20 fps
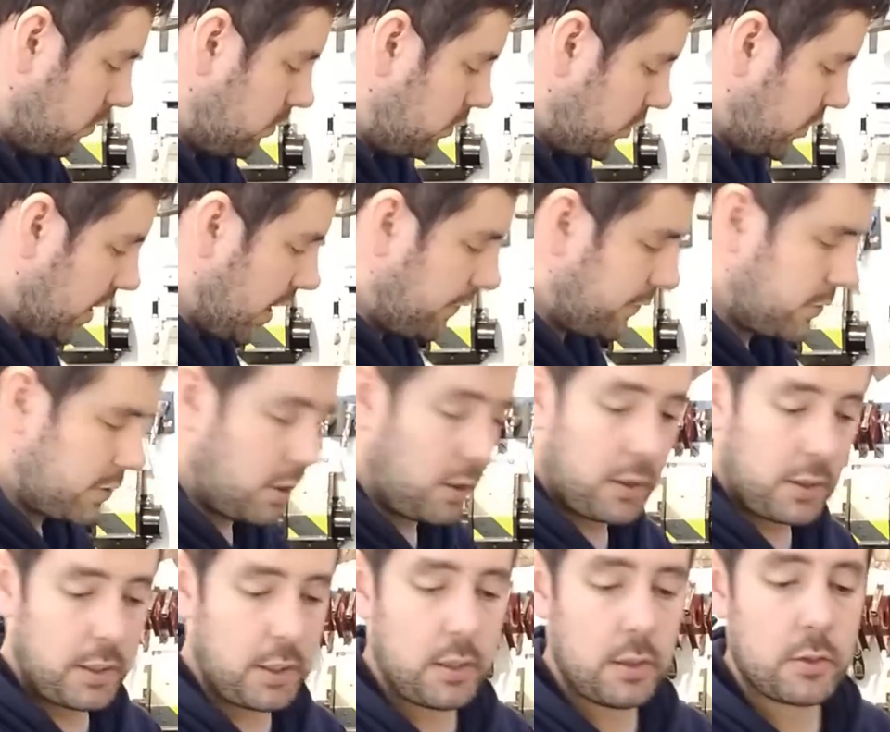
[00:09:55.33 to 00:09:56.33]
shafts
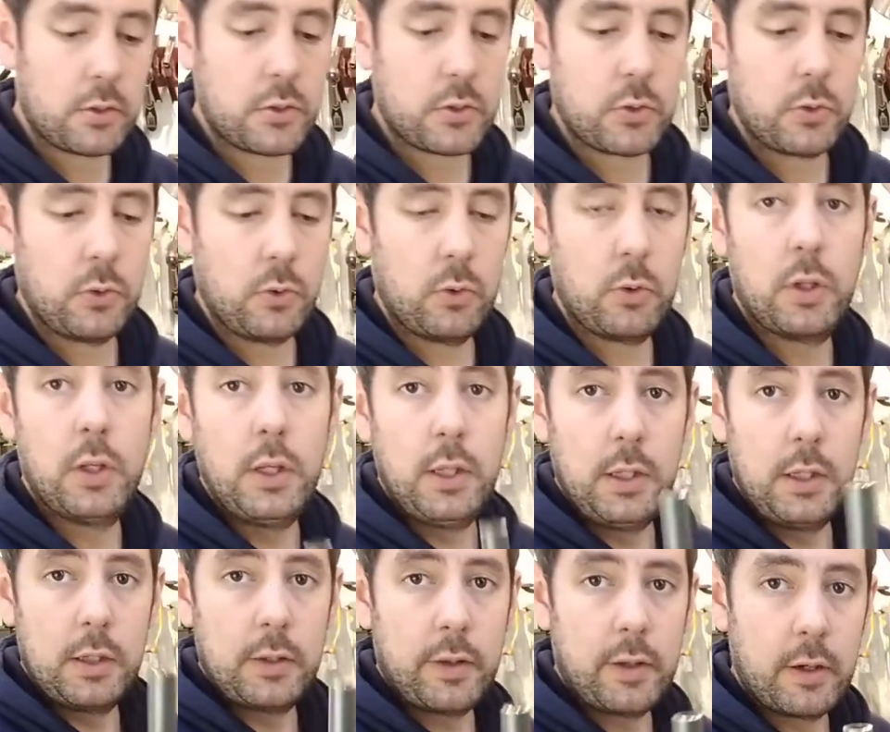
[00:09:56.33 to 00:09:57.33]
cut here, so
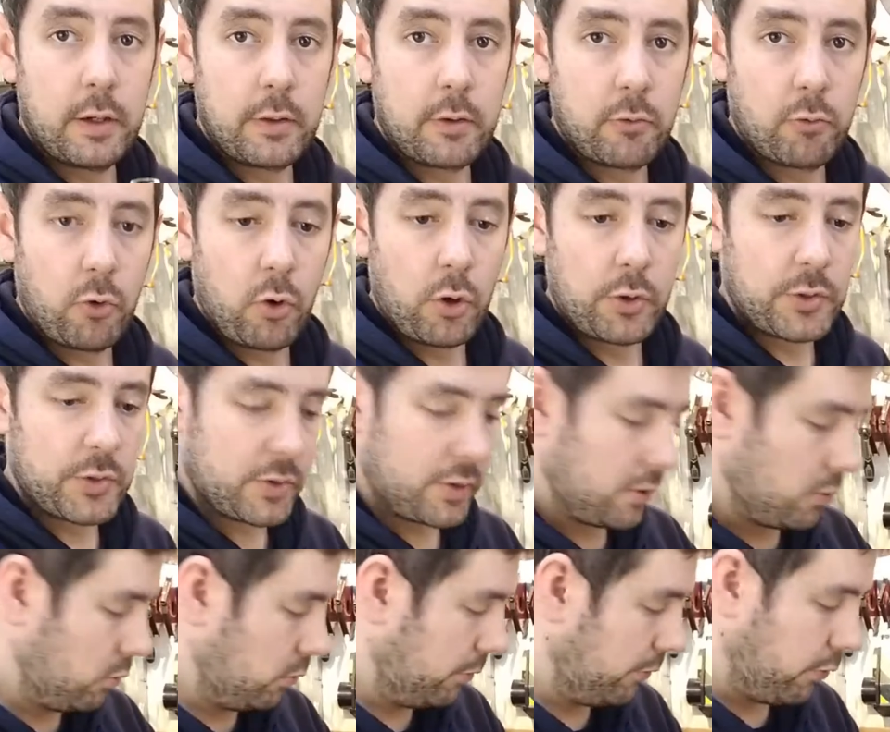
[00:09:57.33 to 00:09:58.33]
They're the rods
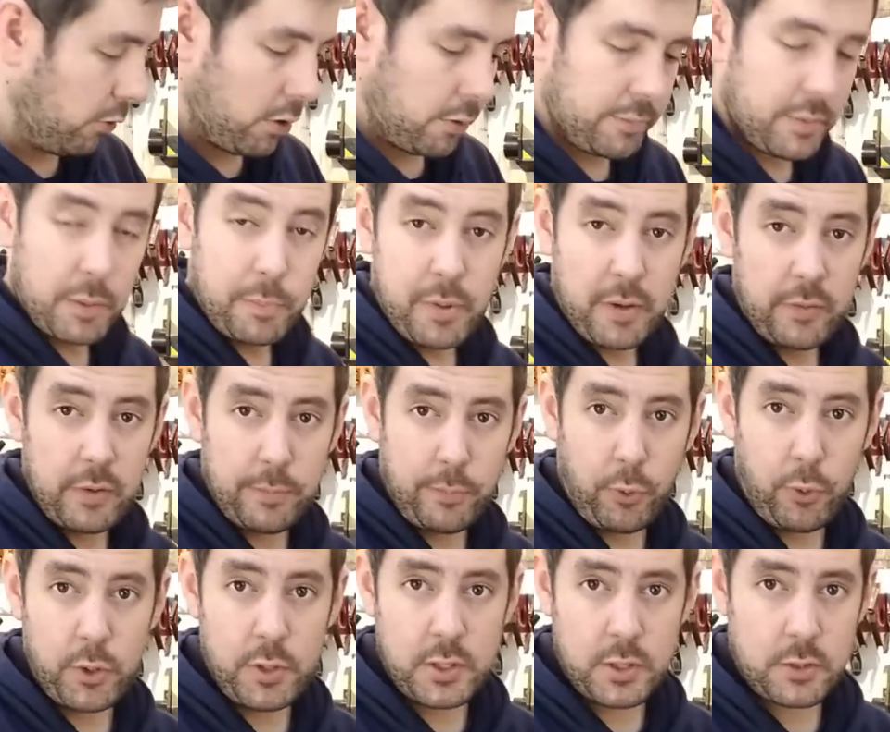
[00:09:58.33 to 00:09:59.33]
that will form the pivot
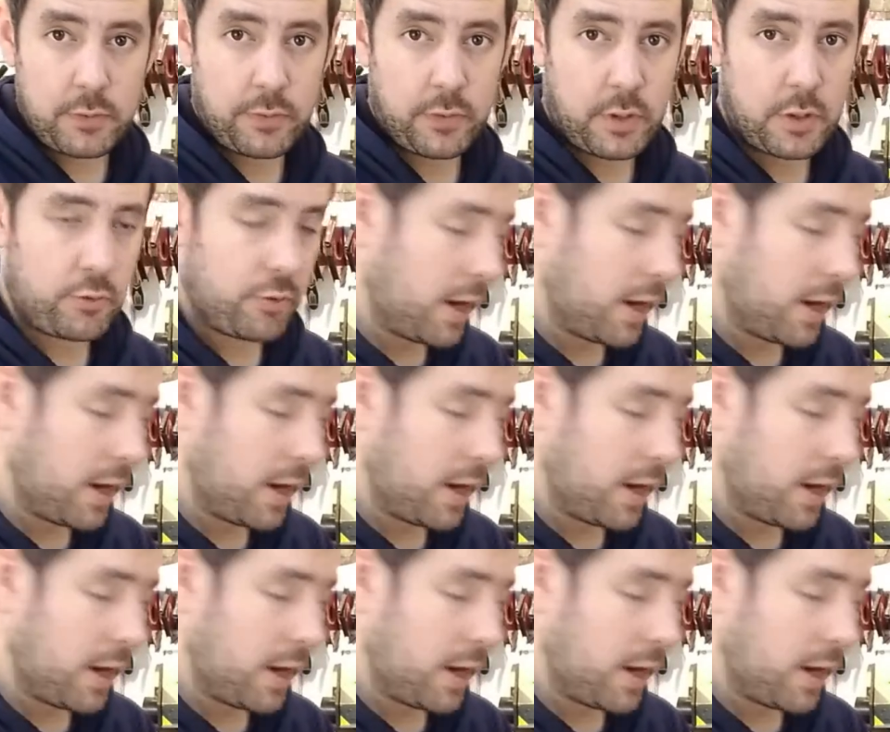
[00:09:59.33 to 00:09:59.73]
points for the